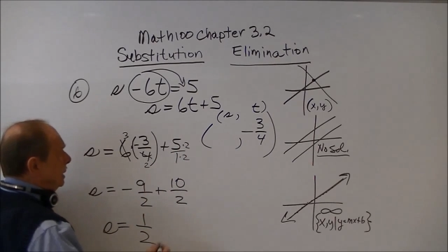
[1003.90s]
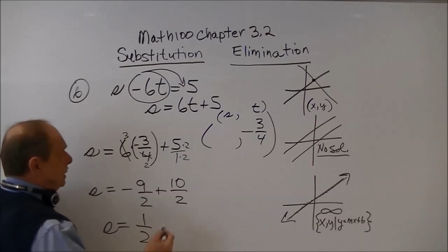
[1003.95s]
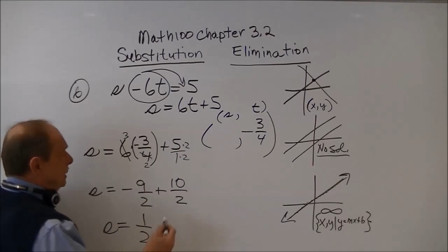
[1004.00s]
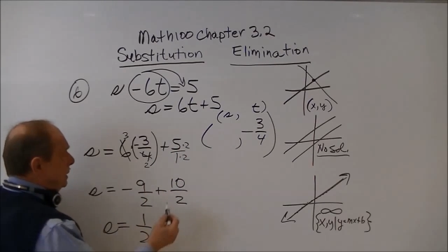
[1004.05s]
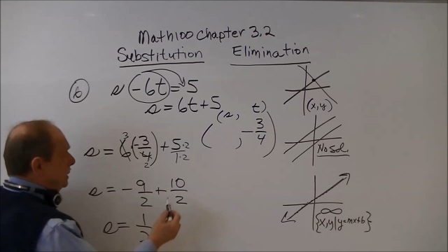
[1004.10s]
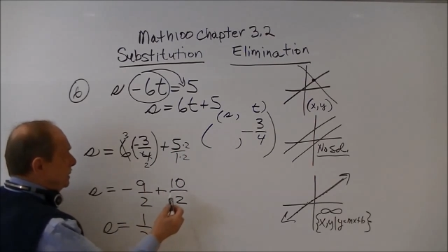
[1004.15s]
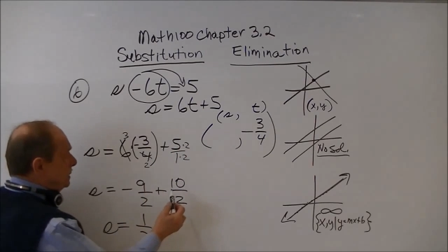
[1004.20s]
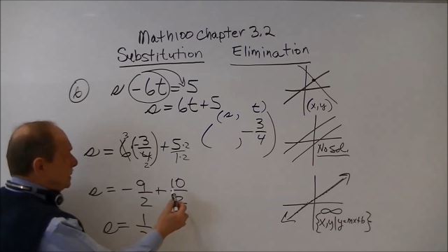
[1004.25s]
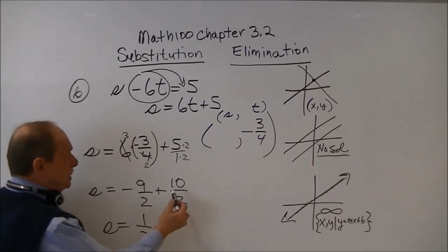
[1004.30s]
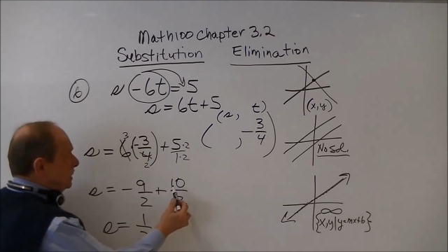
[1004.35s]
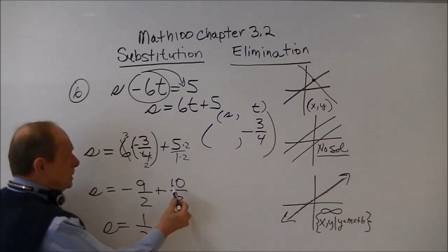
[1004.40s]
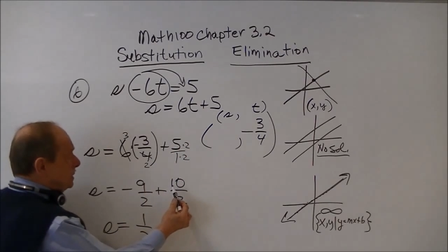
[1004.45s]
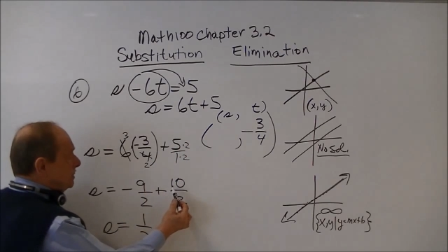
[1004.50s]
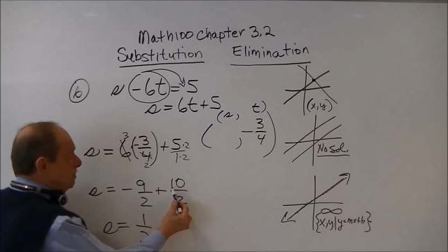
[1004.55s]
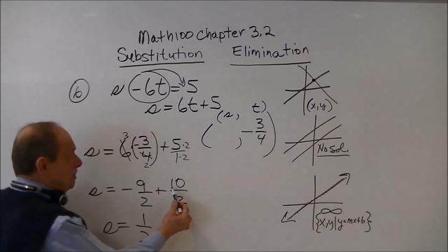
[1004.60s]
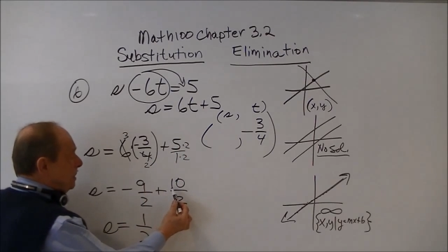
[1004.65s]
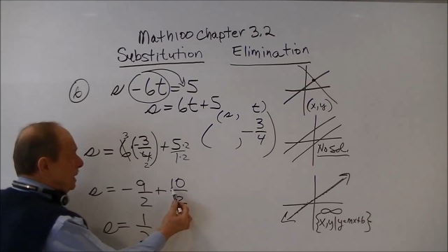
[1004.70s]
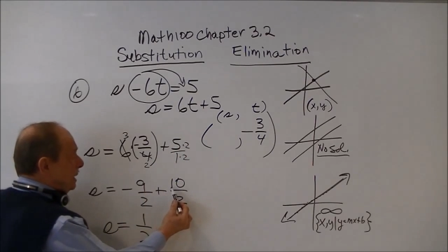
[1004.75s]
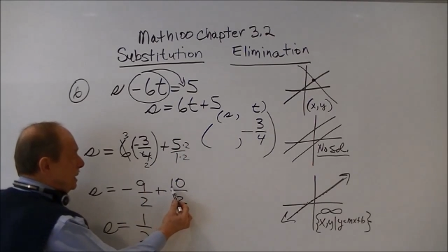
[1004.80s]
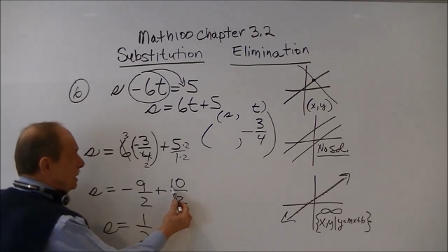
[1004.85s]
This gives
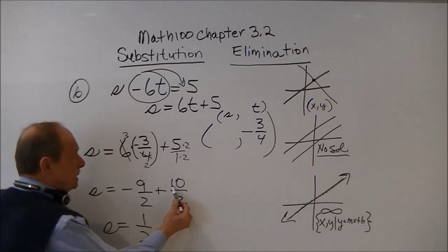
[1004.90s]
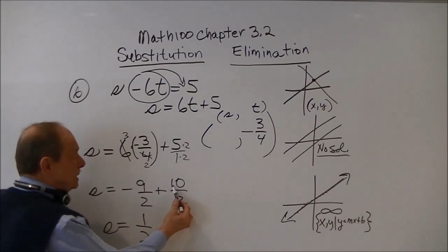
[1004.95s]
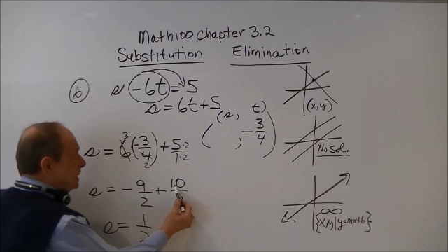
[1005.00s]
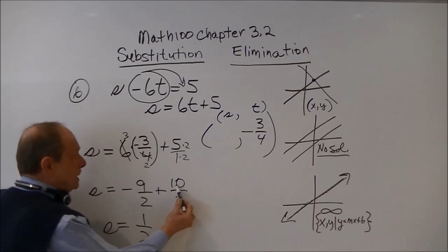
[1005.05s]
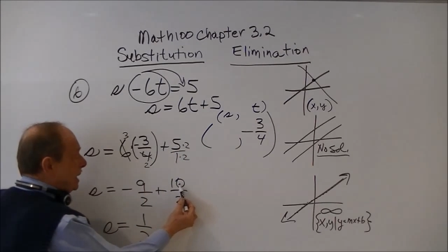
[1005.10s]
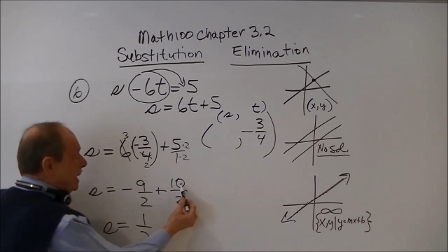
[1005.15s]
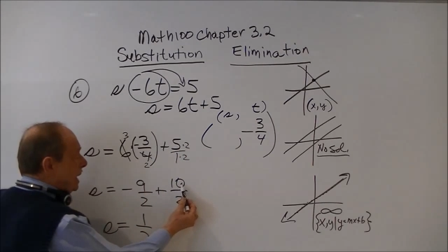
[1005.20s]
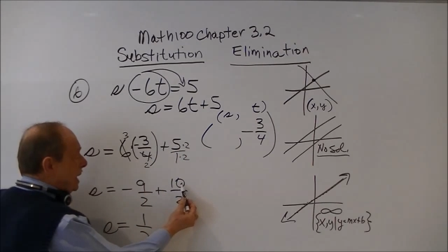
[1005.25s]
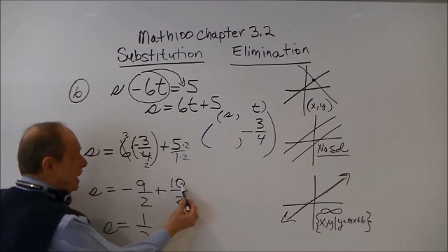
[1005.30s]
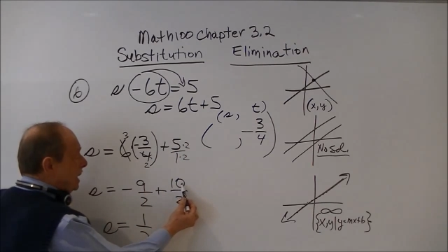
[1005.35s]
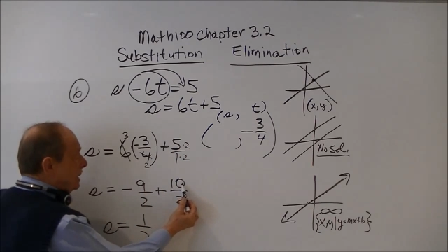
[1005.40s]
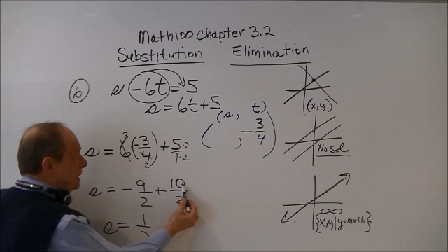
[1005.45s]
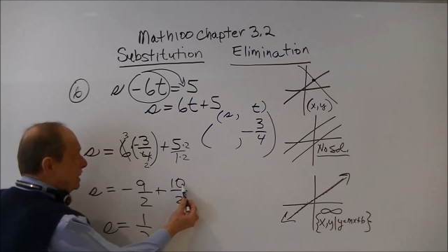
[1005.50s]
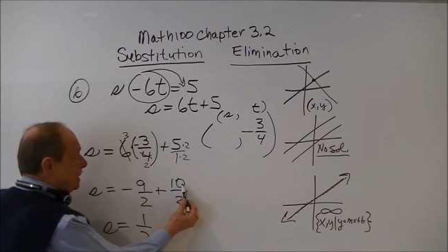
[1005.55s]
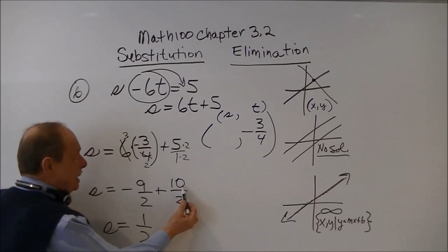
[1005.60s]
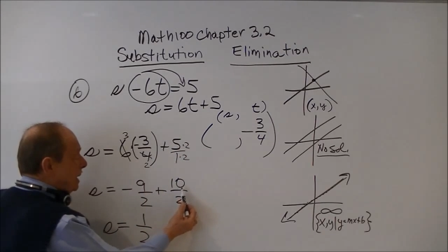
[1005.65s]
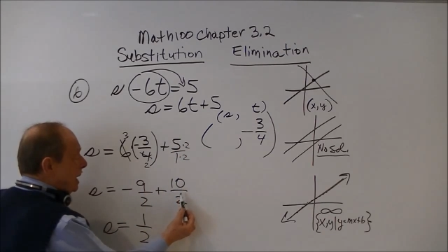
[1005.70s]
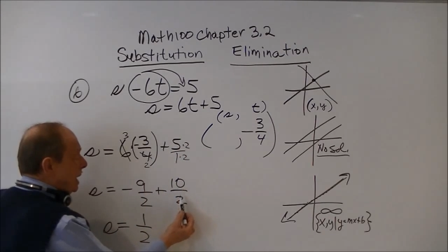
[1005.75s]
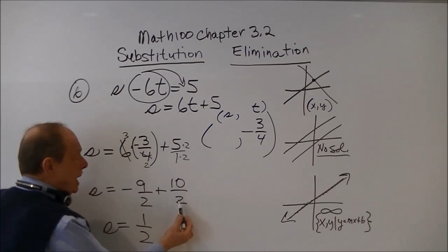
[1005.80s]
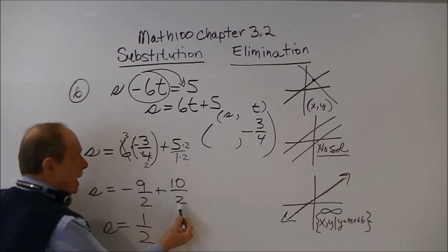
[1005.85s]
me
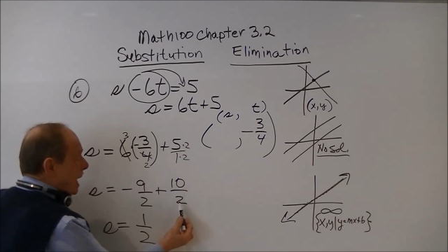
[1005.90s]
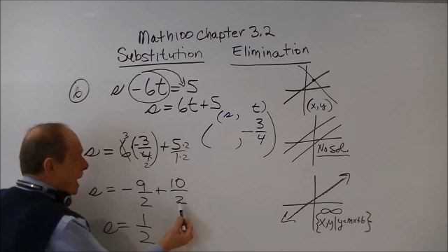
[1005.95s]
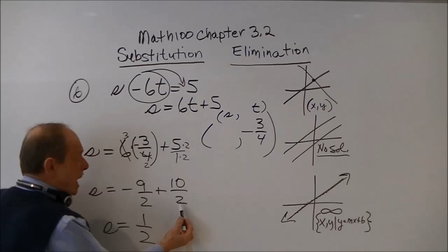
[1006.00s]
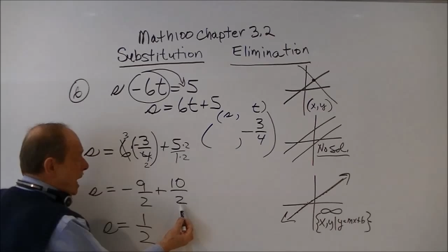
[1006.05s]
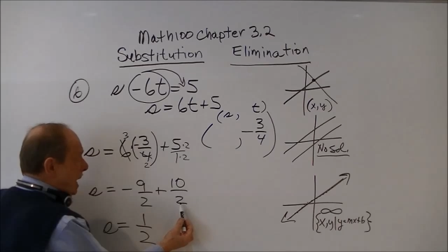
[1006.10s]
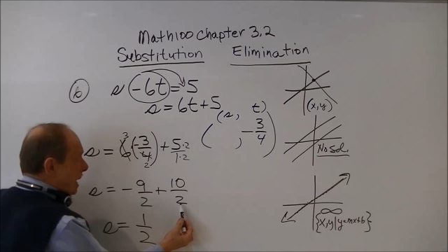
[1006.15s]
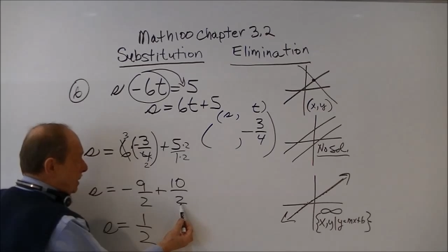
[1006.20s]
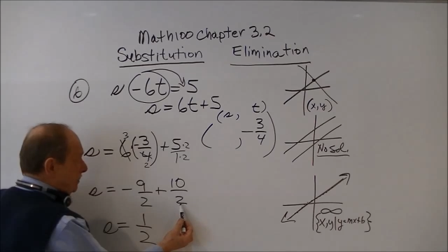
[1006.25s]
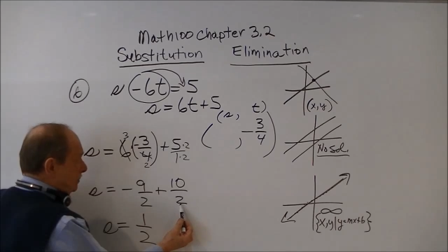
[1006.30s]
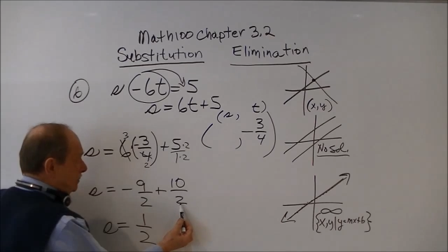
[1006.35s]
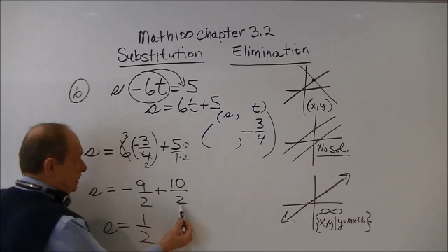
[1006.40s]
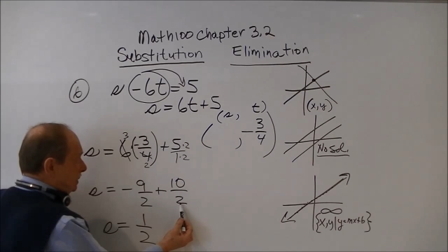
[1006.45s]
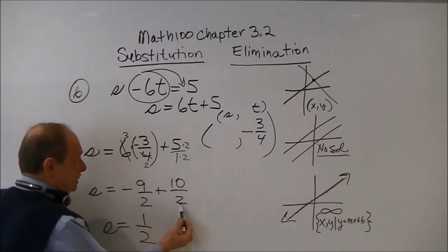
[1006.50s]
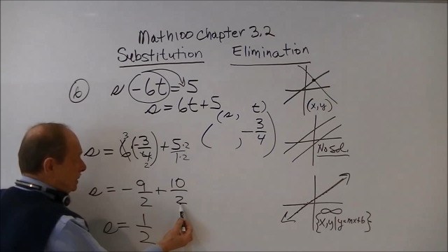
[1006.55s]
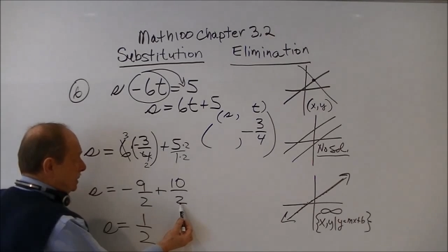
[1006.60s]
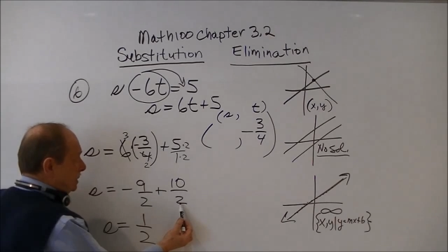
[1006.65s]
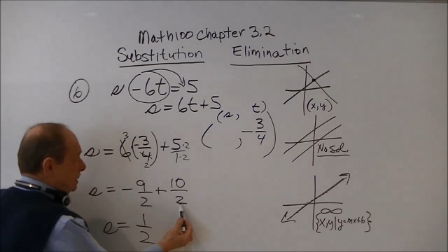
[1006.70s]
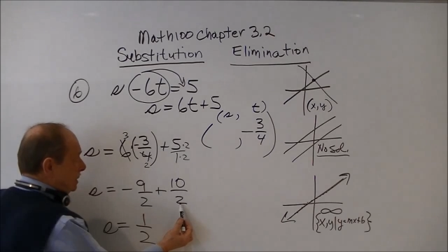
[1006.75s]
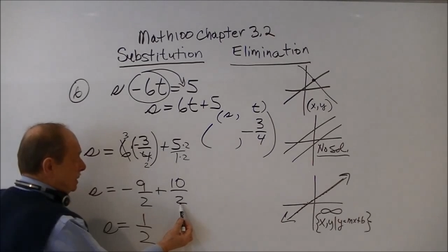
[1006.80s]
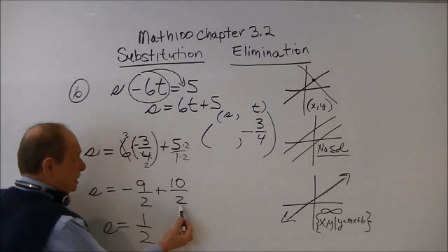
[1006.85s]
10 halves.